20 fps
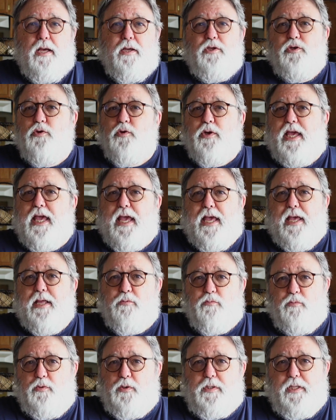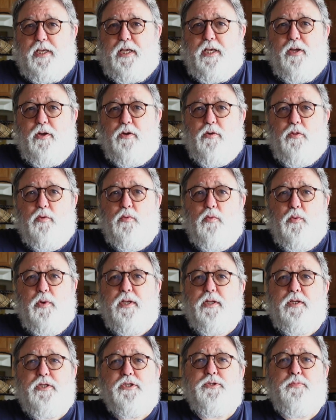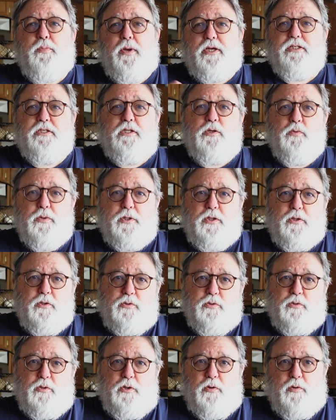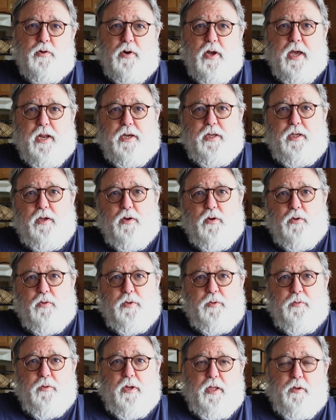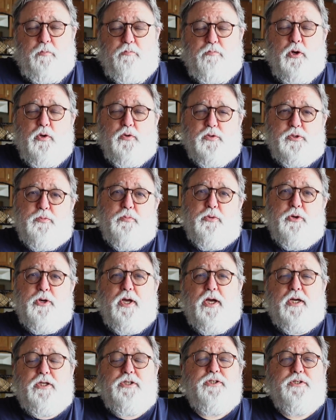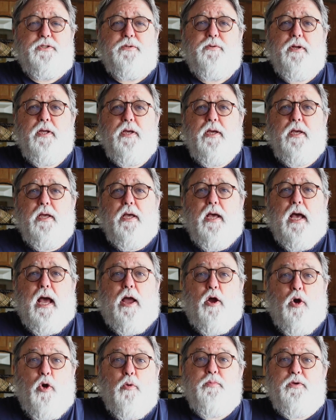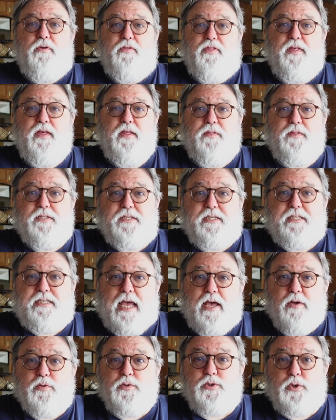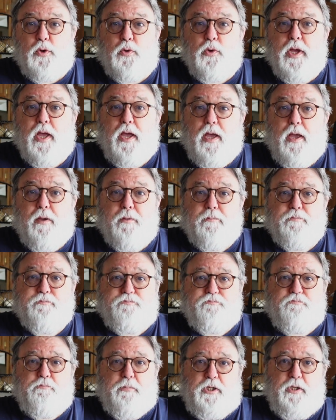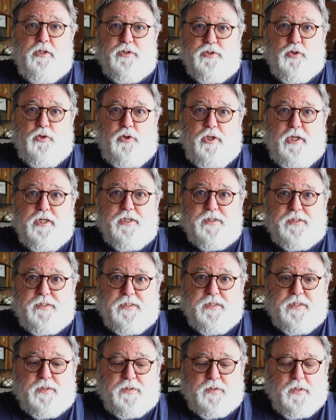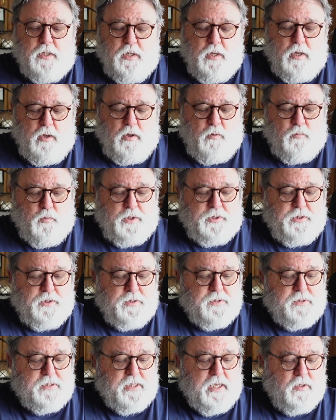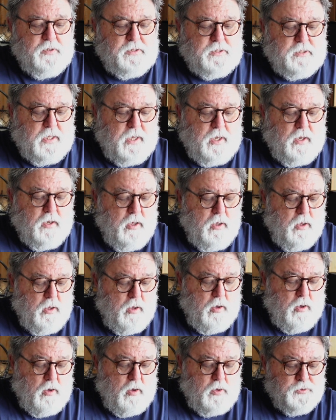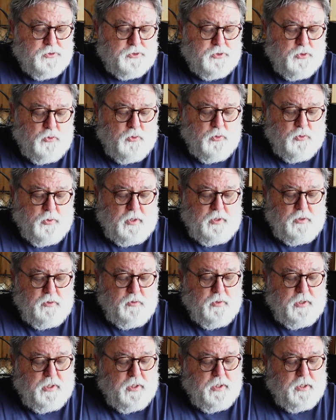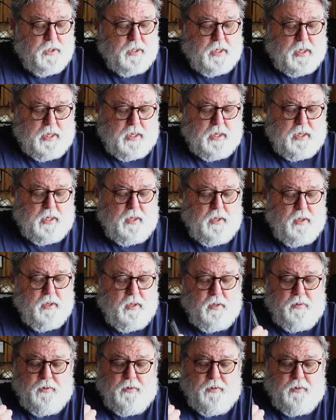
you can't really hear the wind, especially when you do your audio in post-production. I hope you think this sounds okay, but so you get a sense of what this sounds like. Also, you get a